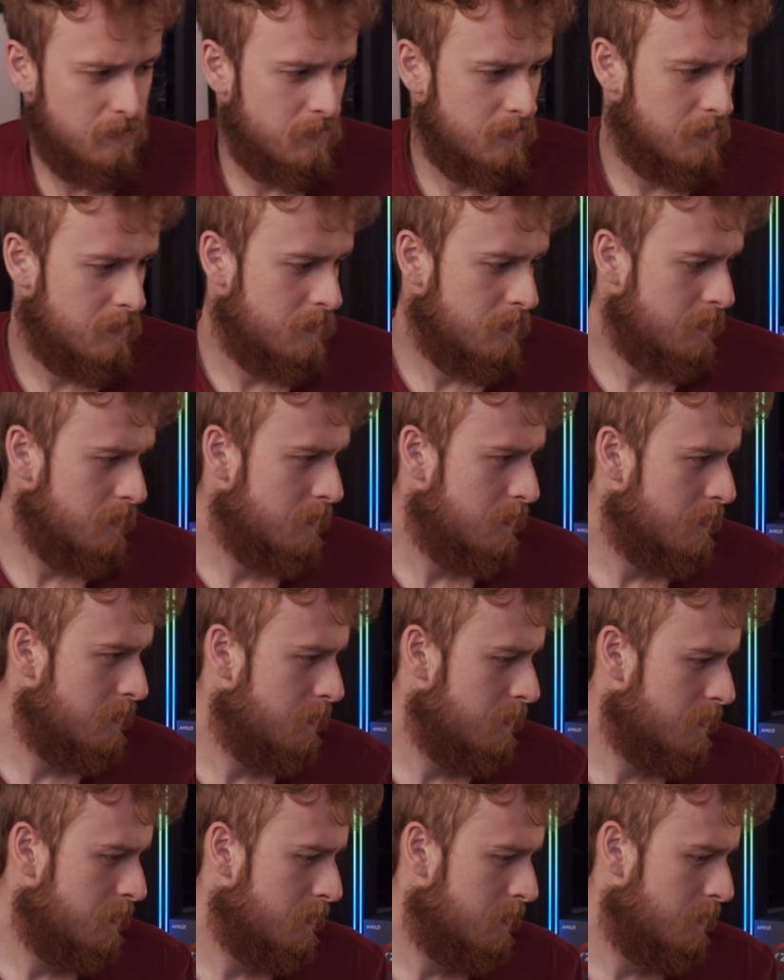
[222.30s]

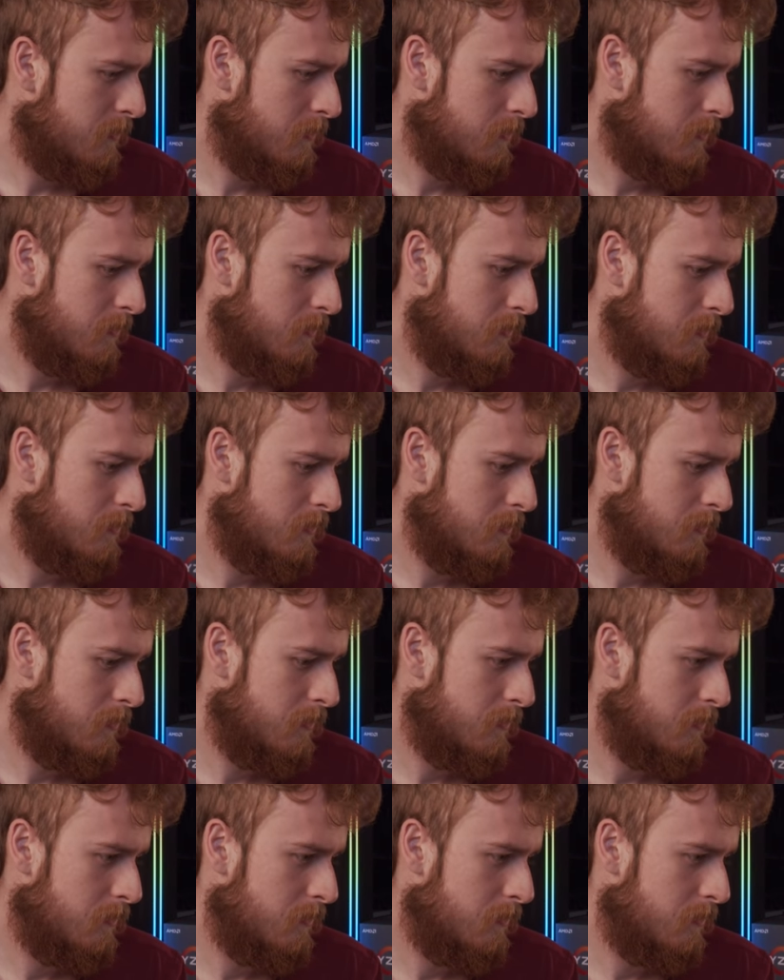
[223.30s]
Nothing is said.